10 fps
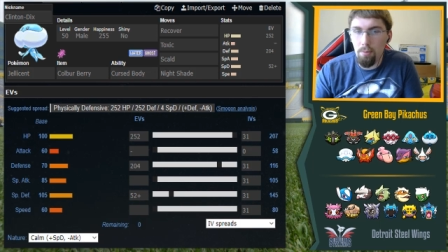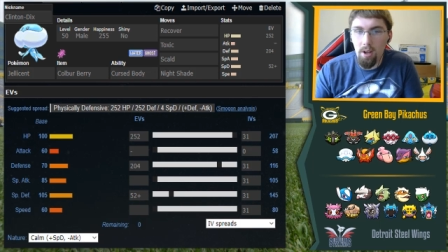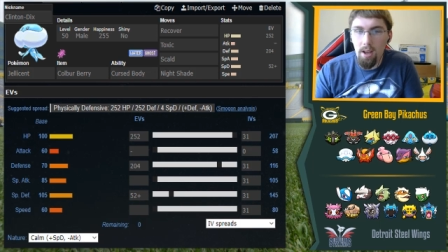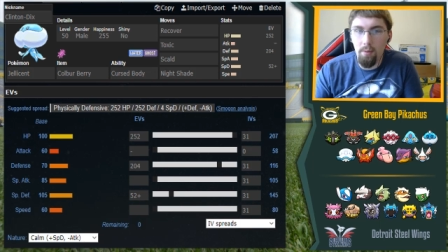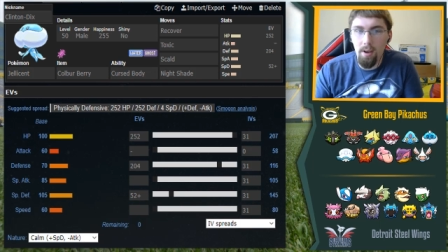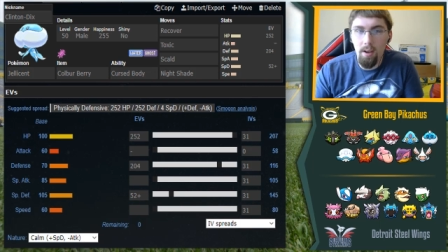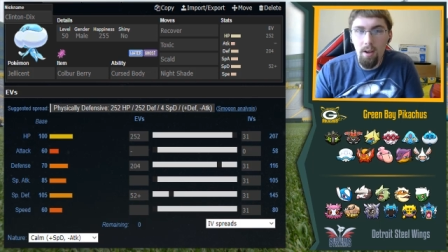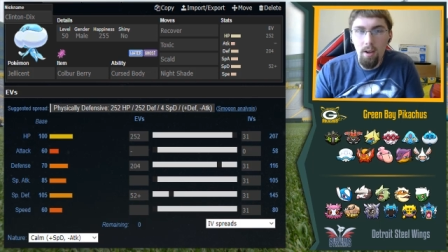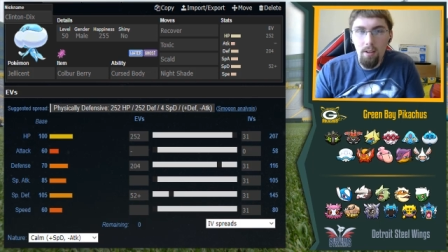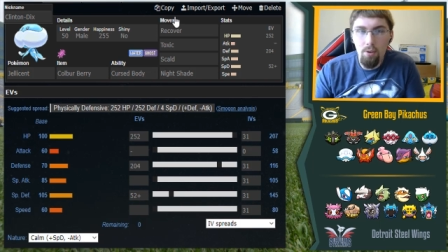But anyway,
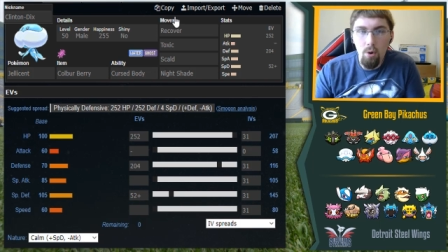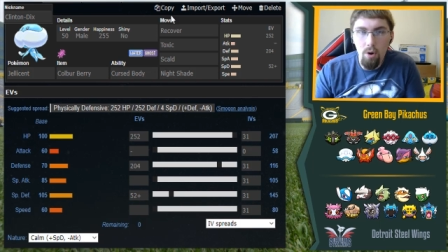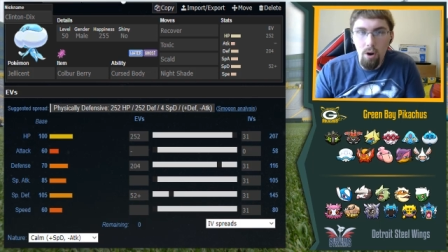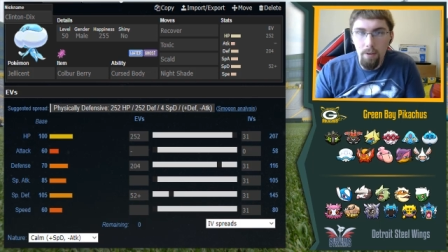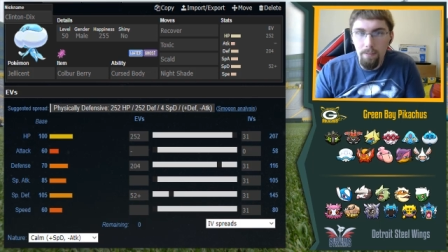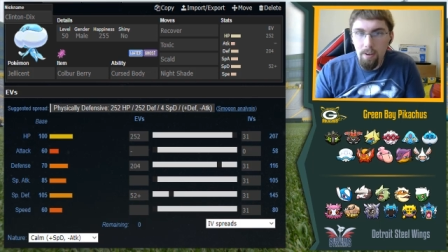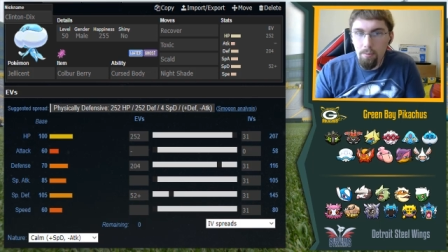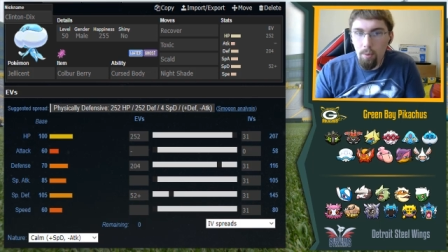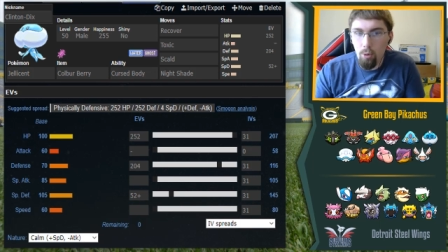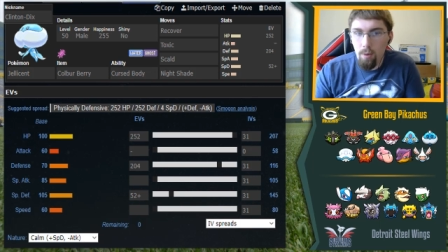let's go to our
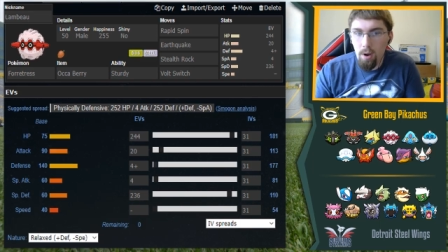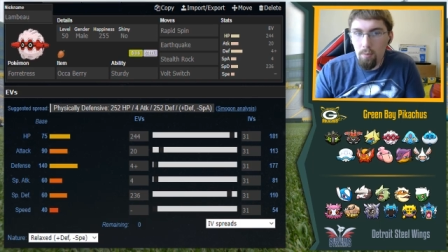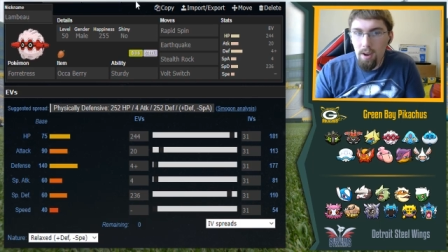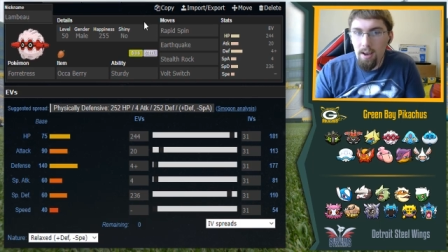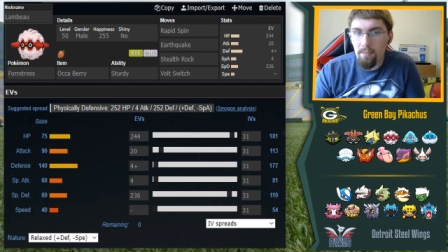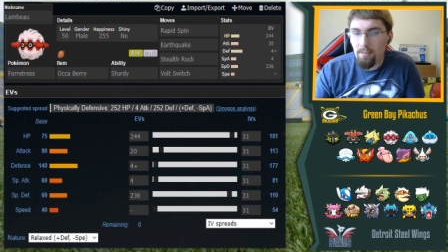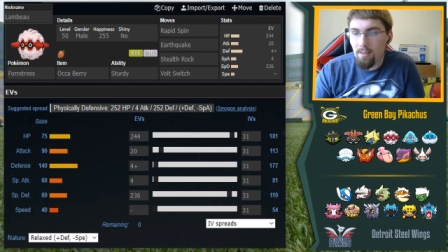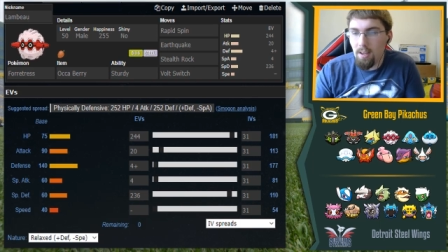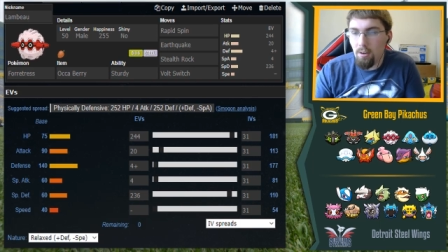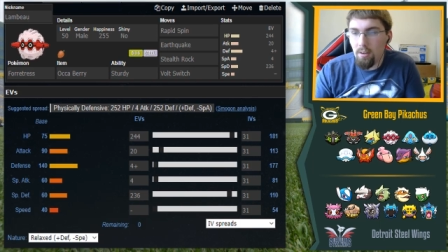defense Pokemon. We have
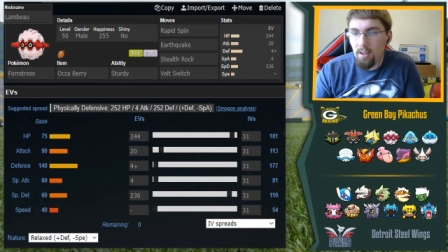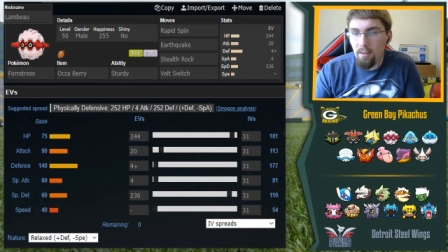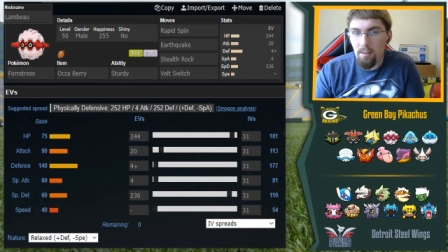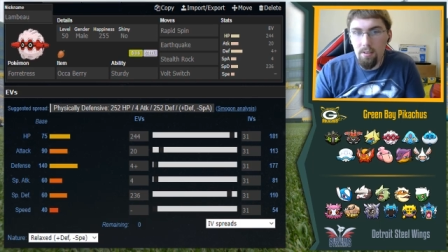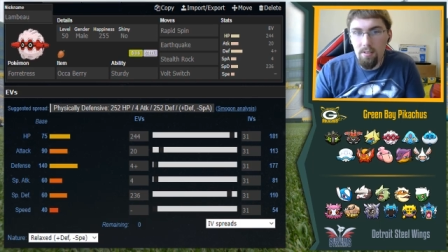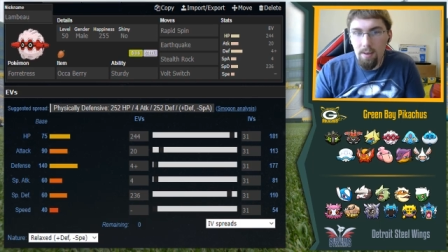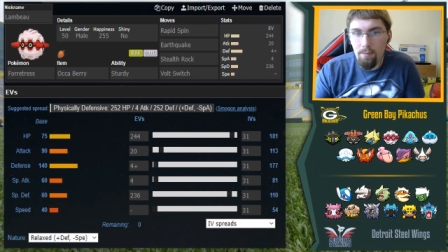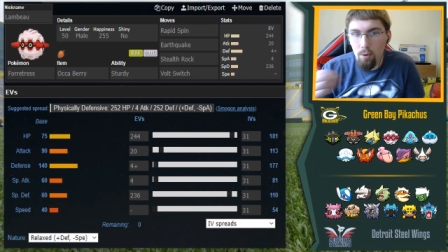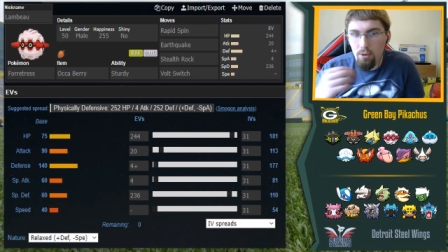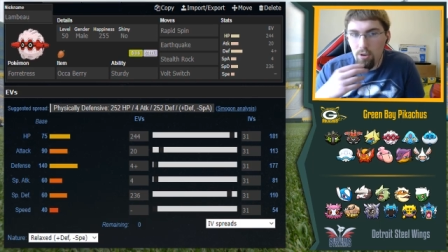literally the same
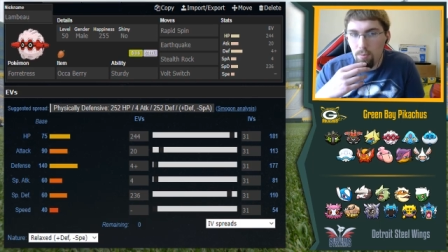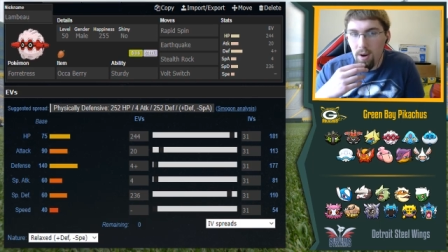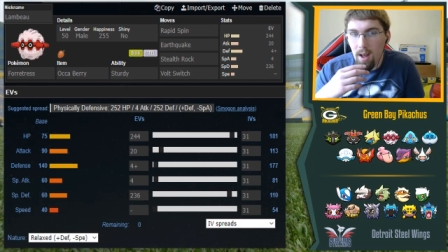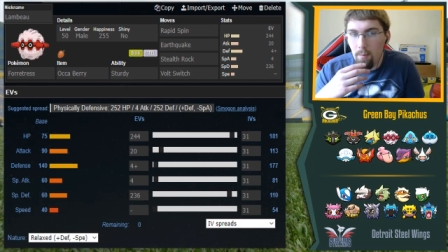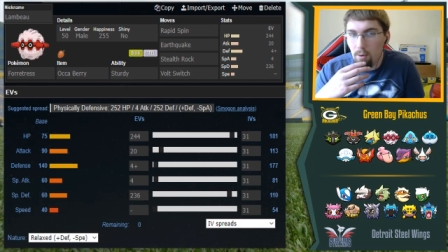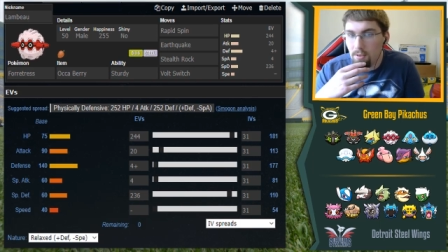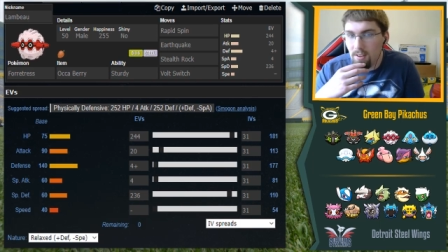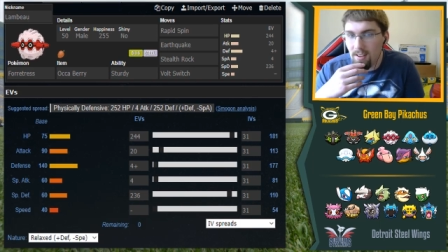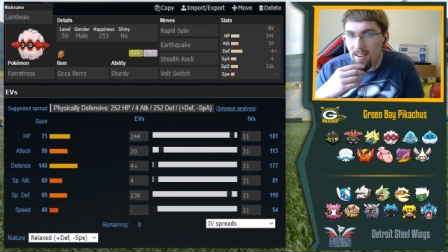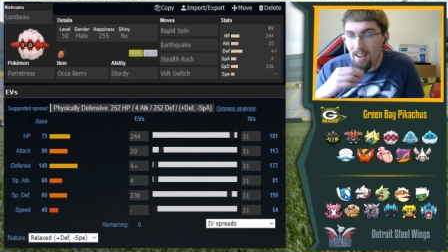Forretress spread almost.
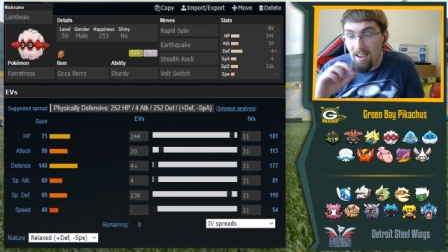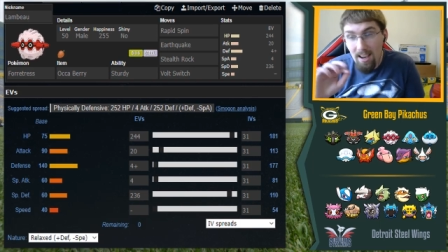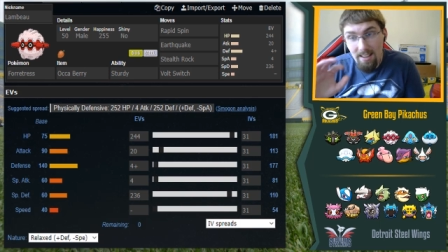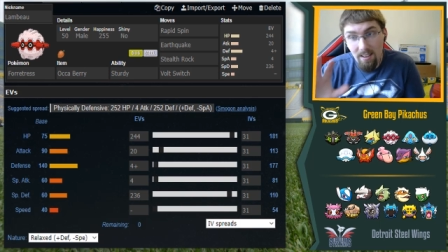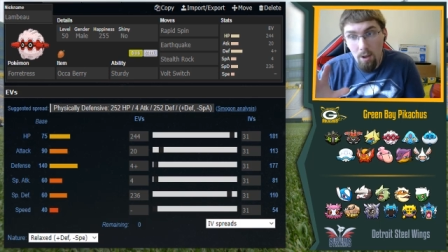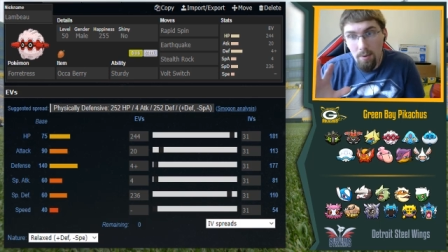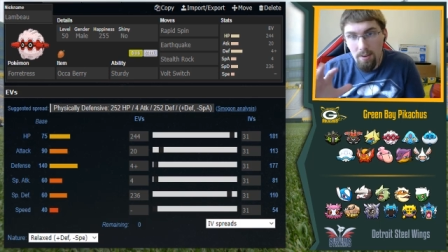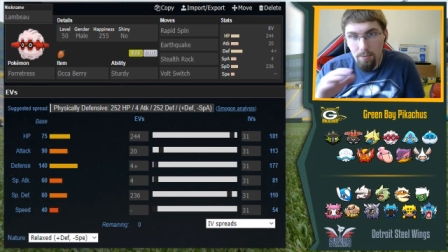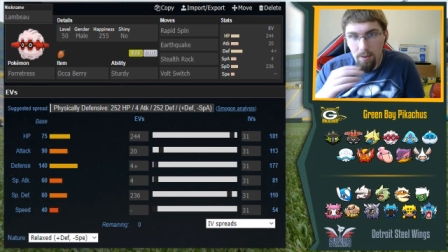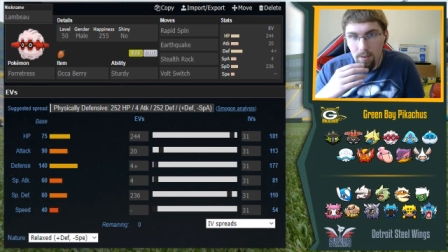It's a little bit
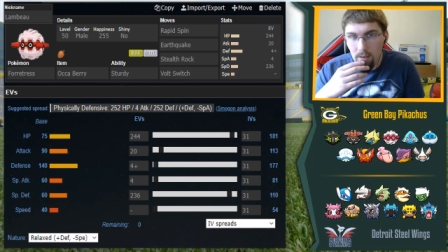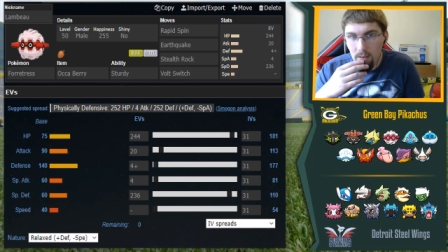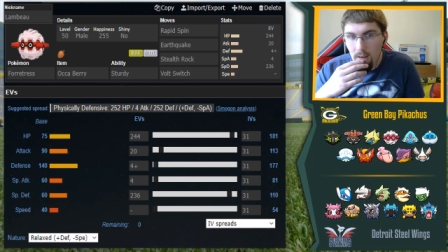different,